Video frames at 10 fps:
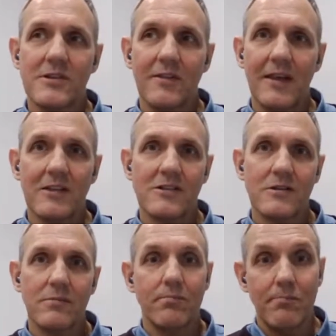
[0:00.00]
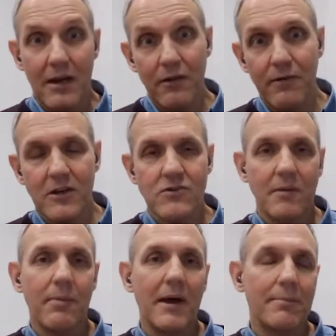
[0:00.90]
and that's
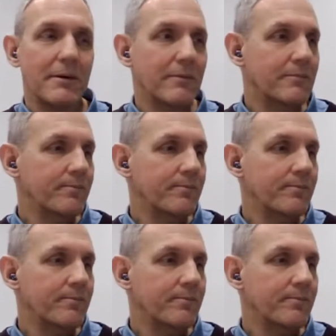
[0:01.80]
manufacturing paper.